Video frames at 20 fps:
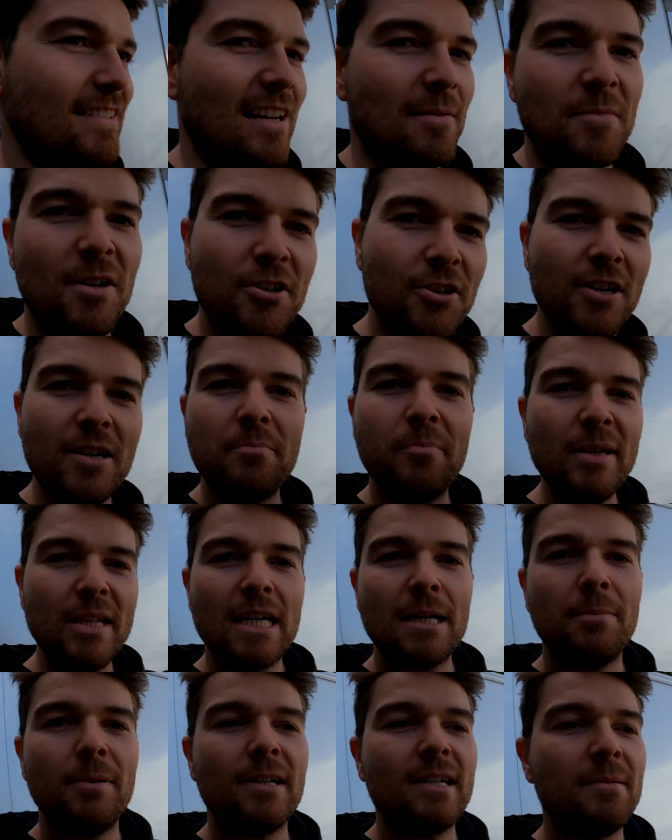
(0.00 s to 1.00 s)
I'm not trying to beat
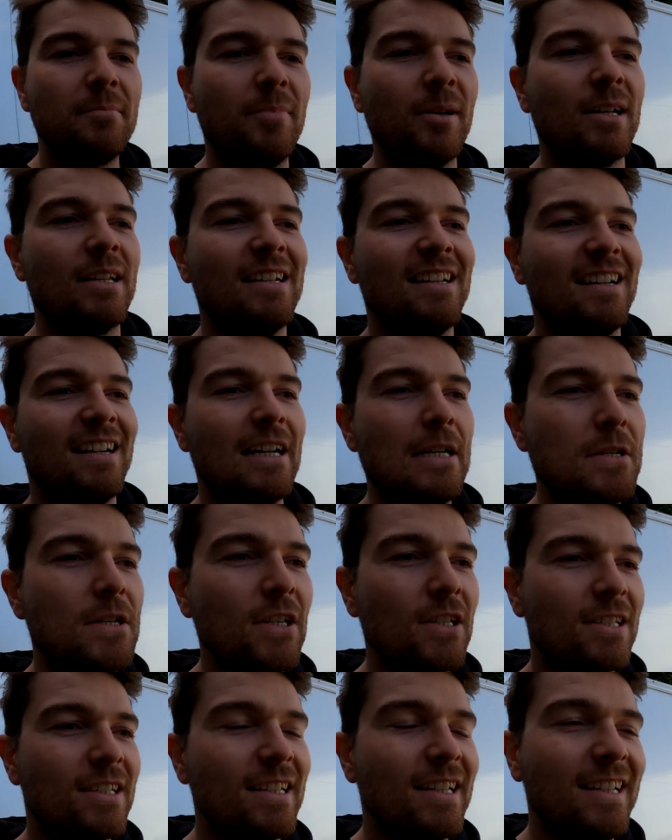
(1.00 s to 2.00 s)
up on it, but I
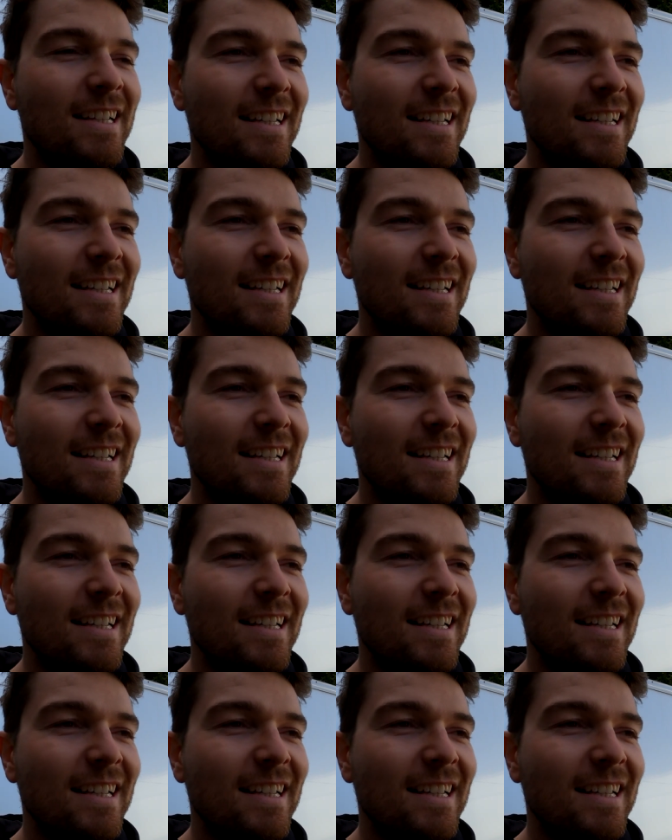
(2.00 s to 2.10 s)
just